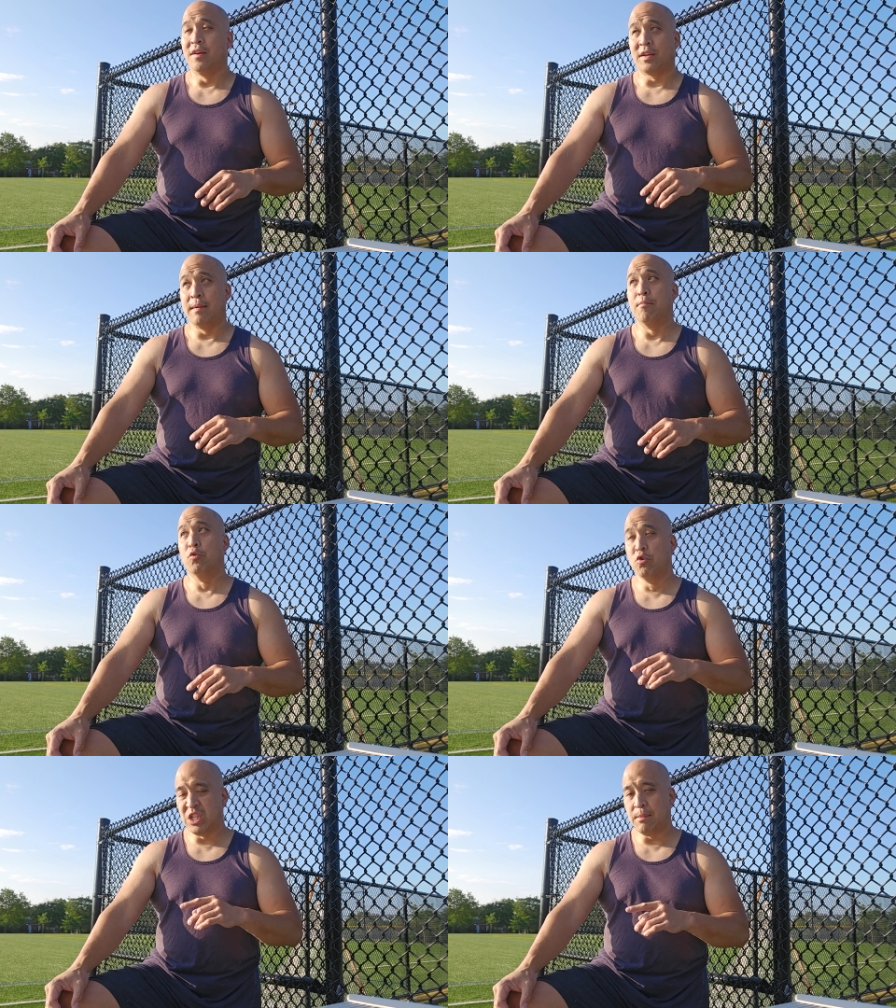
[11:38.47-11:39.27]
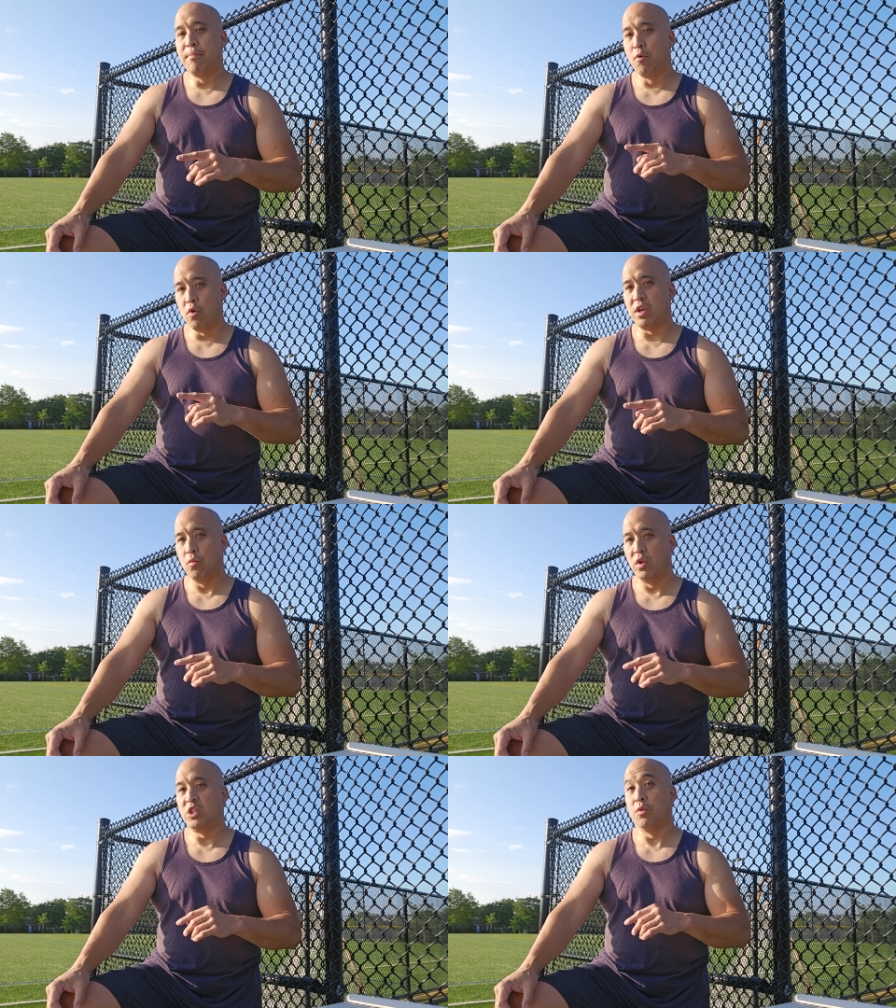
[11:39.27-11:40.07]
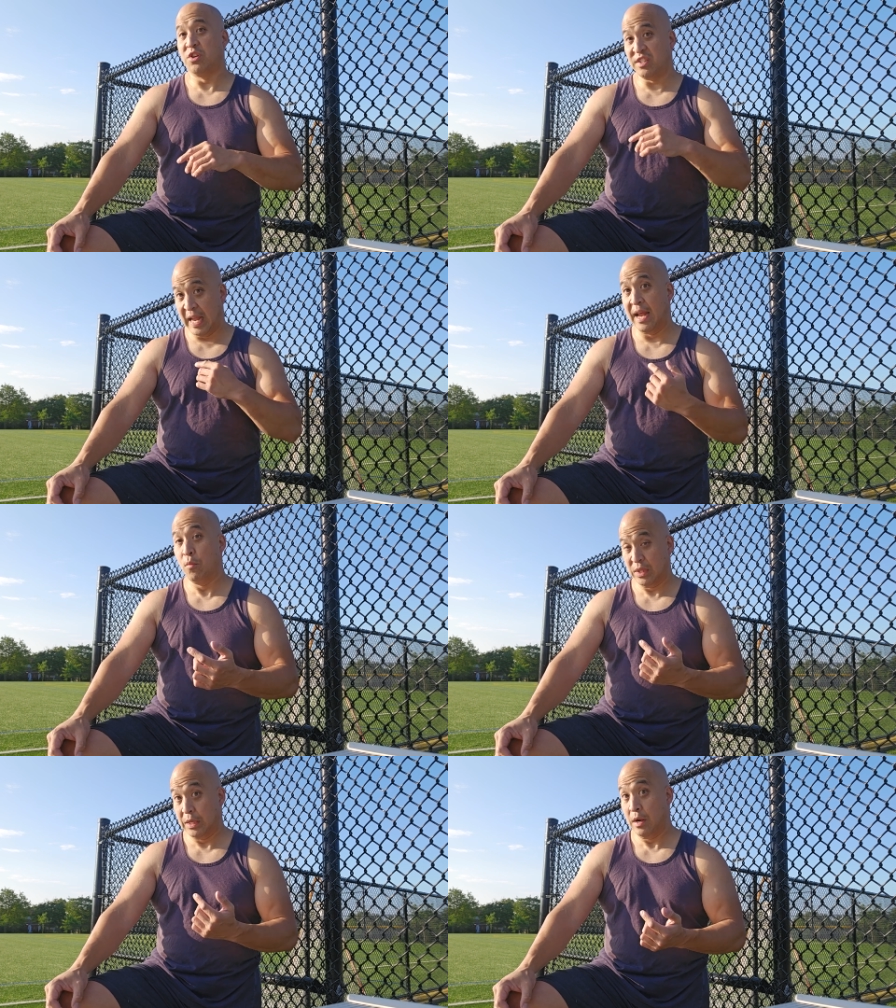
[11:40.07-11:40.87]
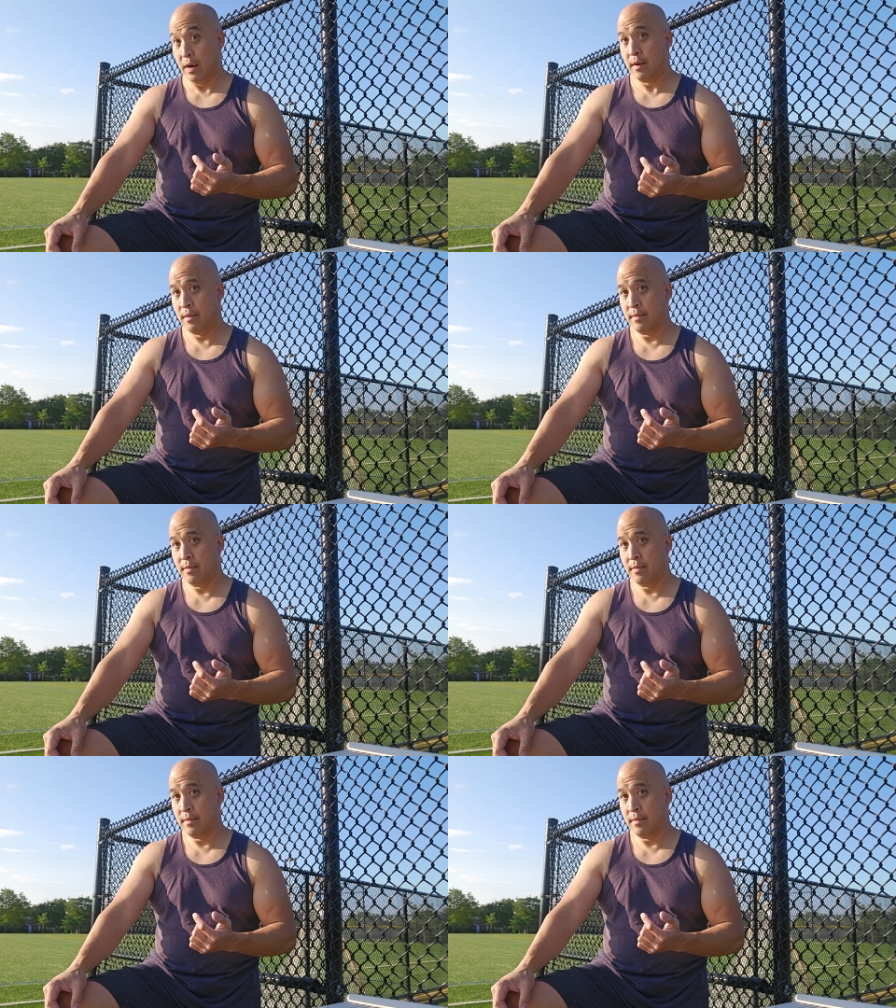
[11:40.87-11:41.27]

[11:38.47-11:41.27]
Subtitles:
Okay, rules can be broken once you understand what they are.